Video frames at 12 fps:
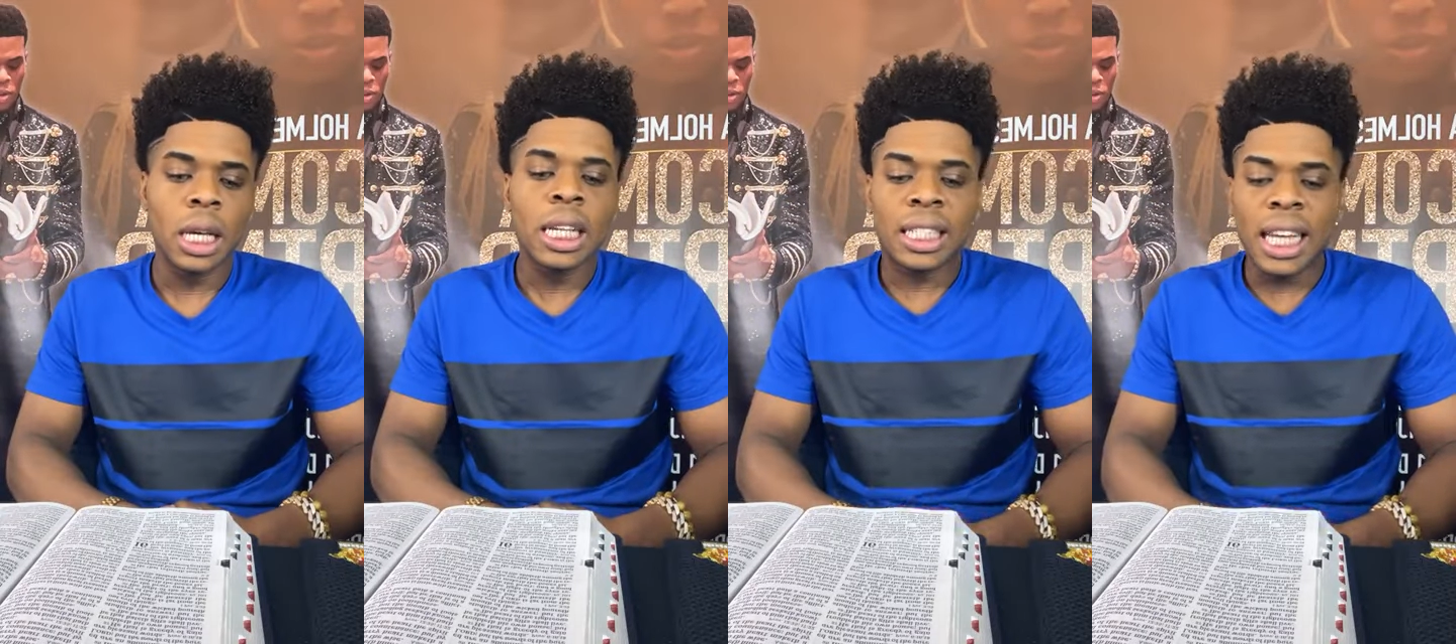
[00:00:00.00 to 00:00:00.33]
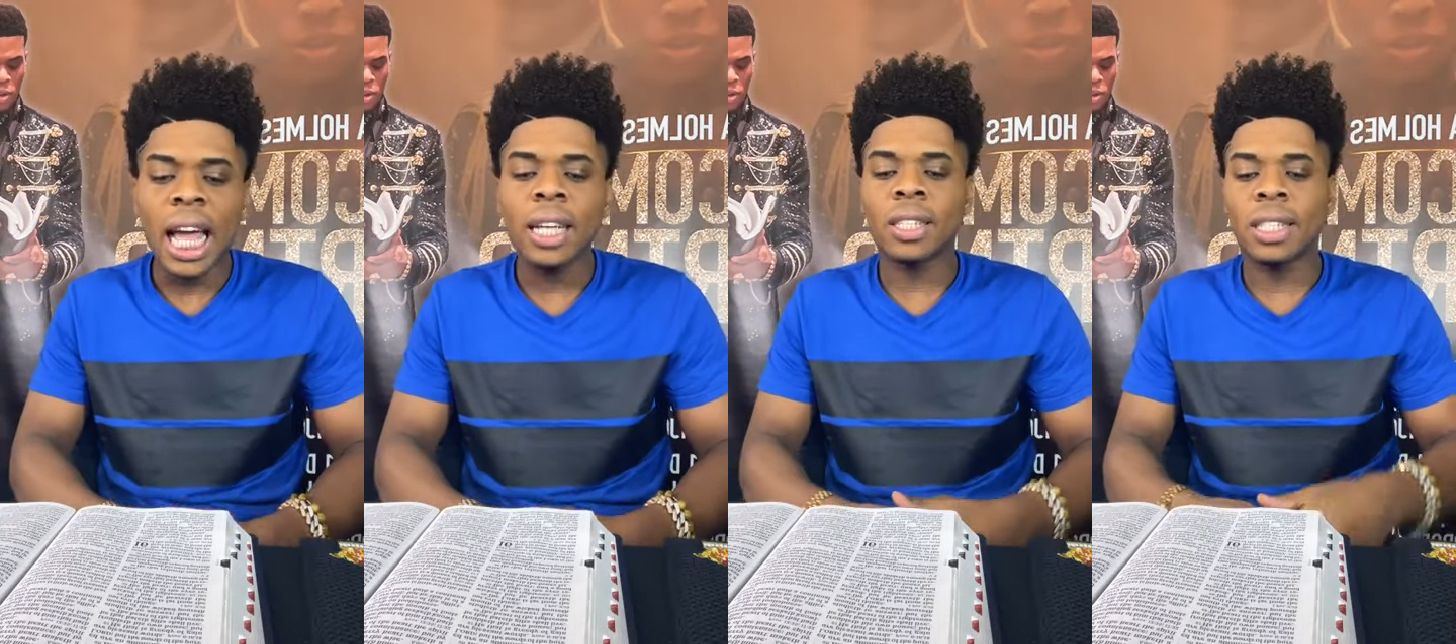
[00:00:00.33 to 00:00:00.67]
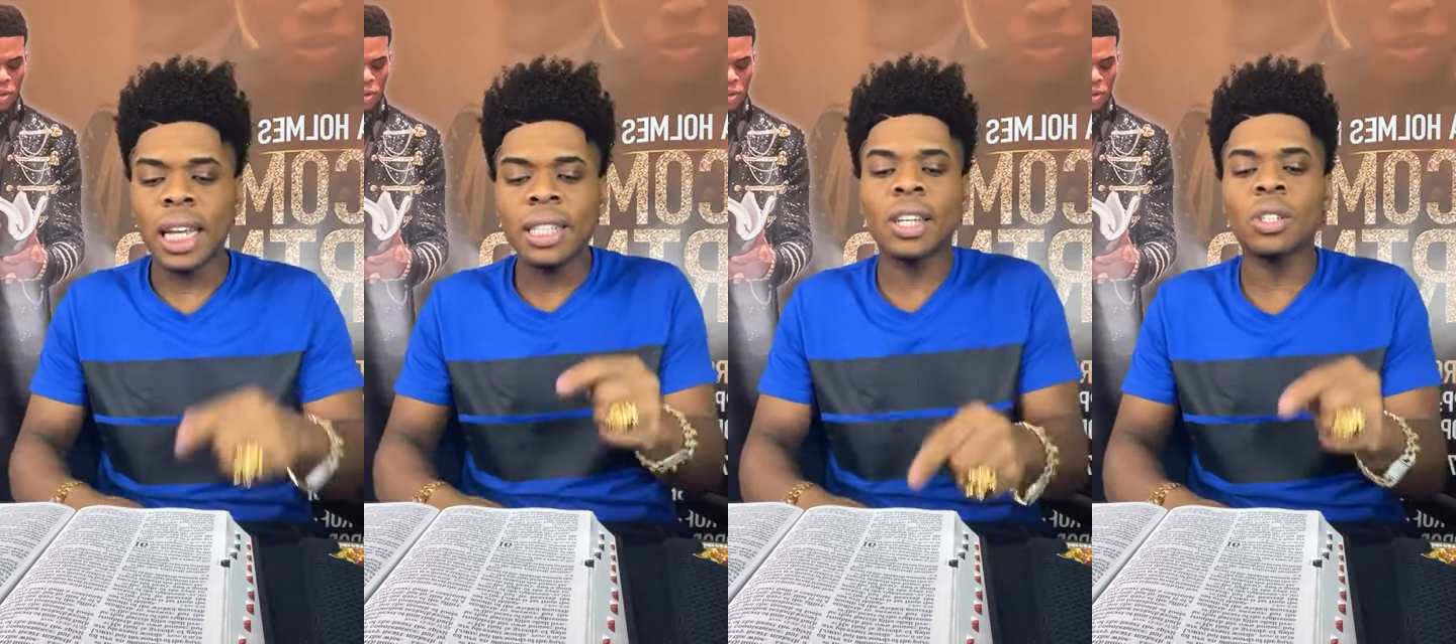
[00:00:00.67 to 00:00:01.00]
Saints,
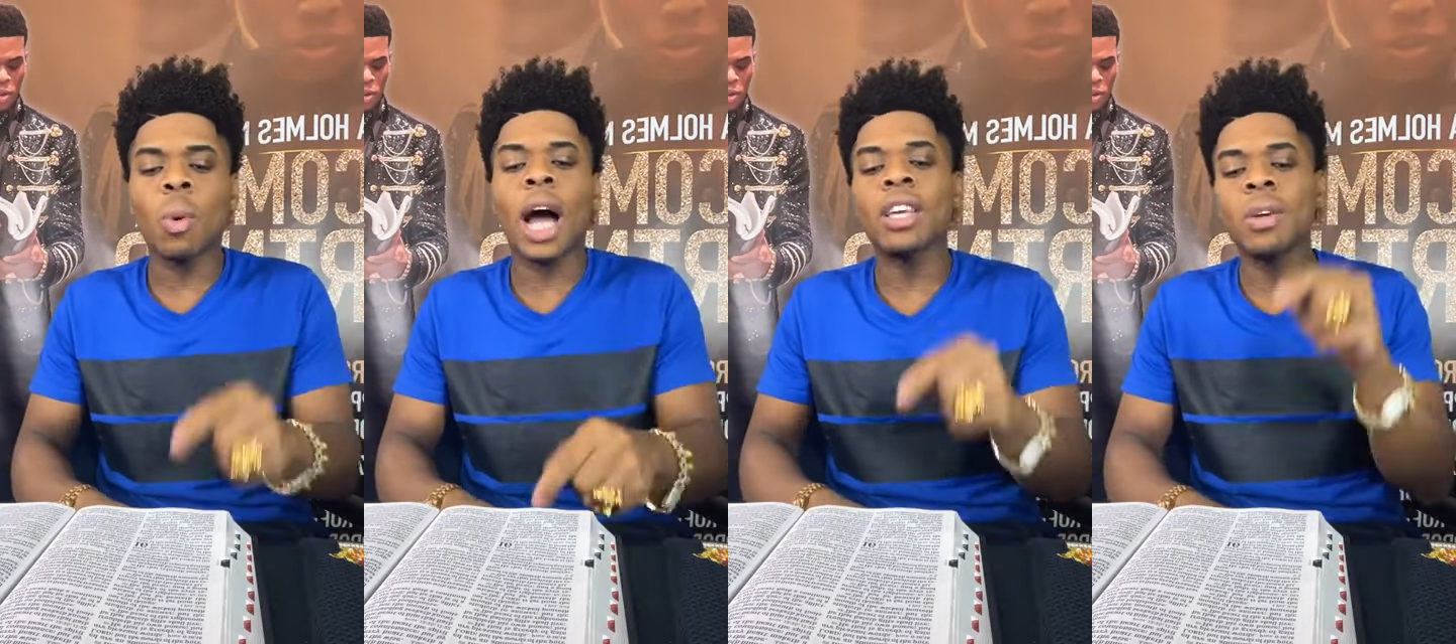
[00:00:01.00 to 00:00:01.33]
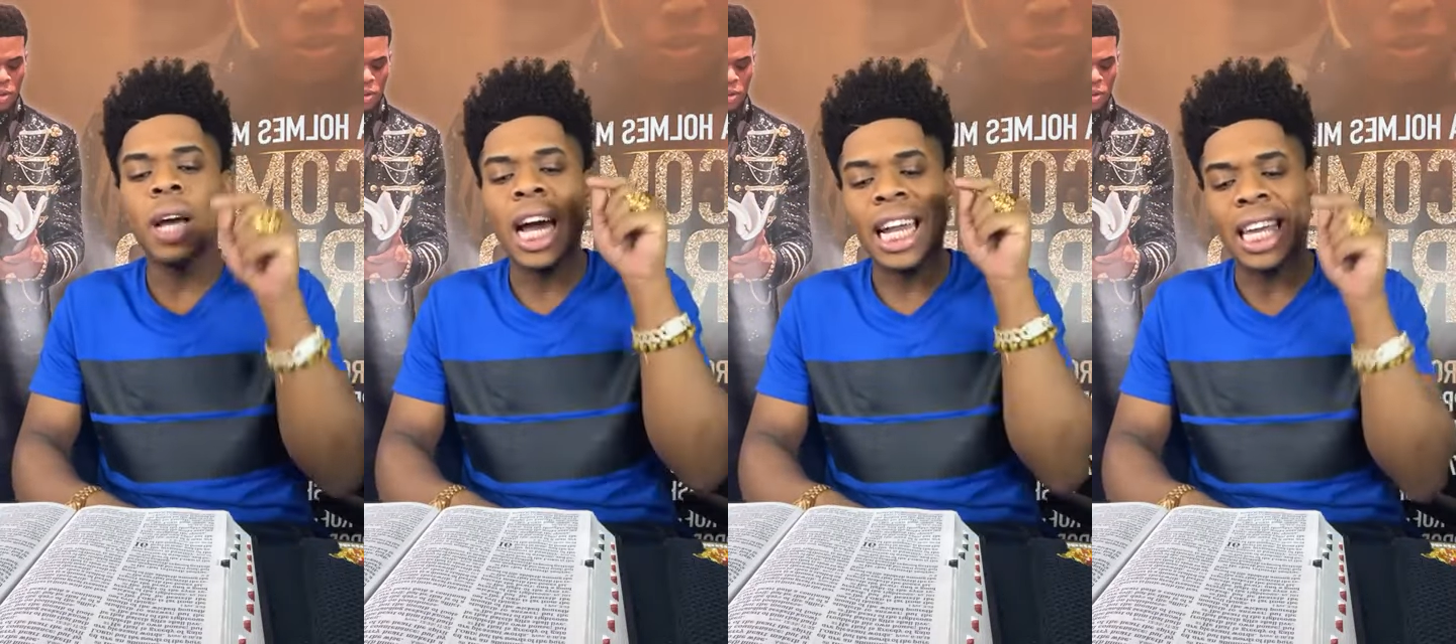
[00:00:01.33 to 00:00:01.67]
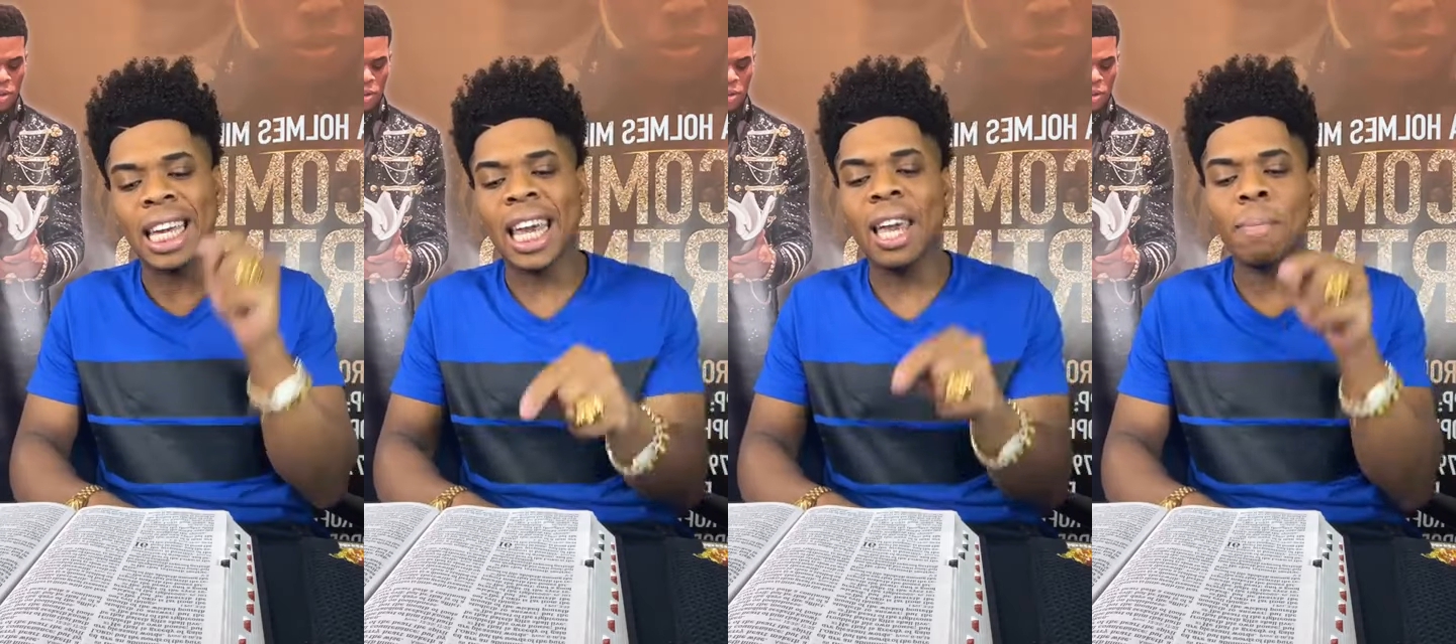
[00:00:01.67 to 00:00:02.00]
this is why you got to
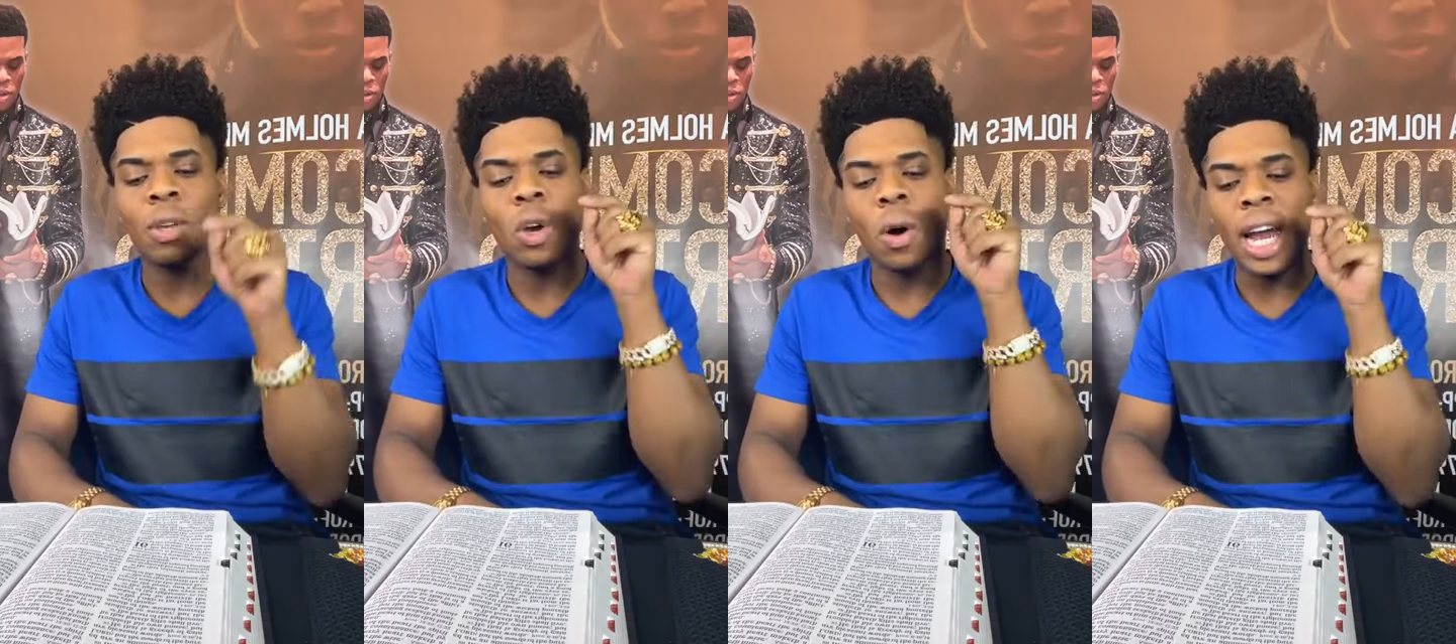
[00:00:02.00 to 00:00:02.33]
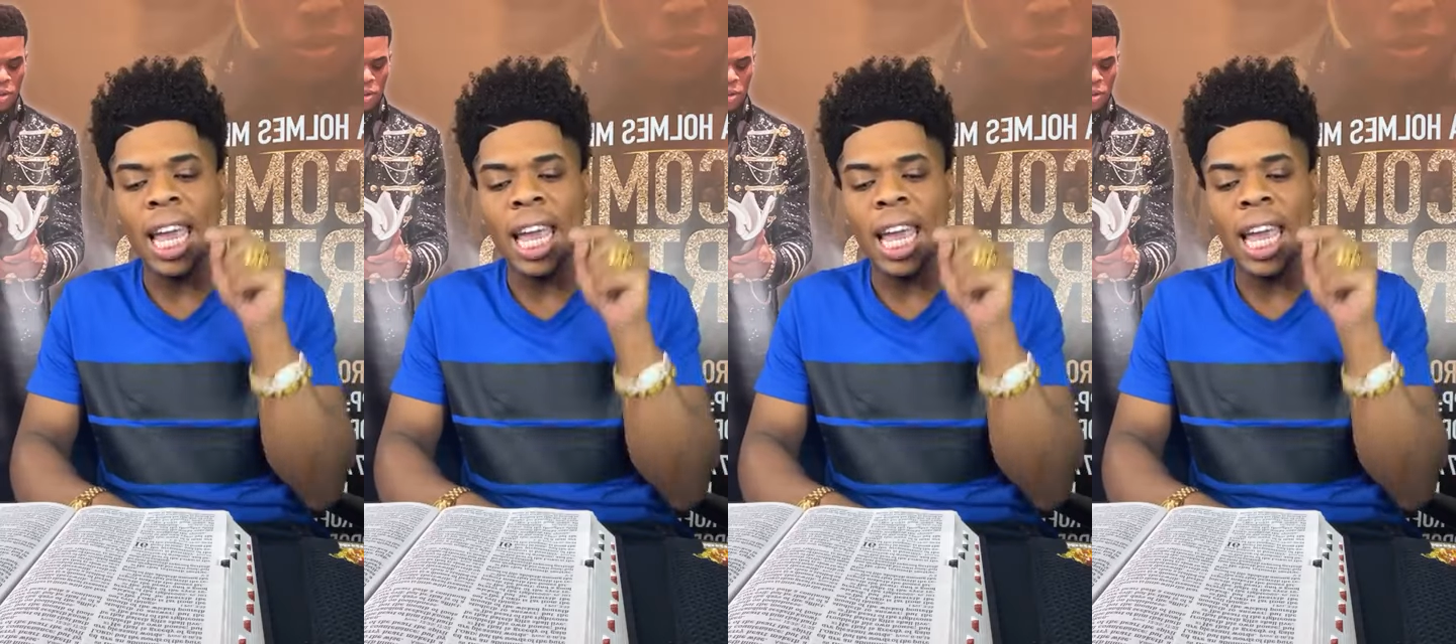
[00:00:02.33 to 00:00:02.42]
keep your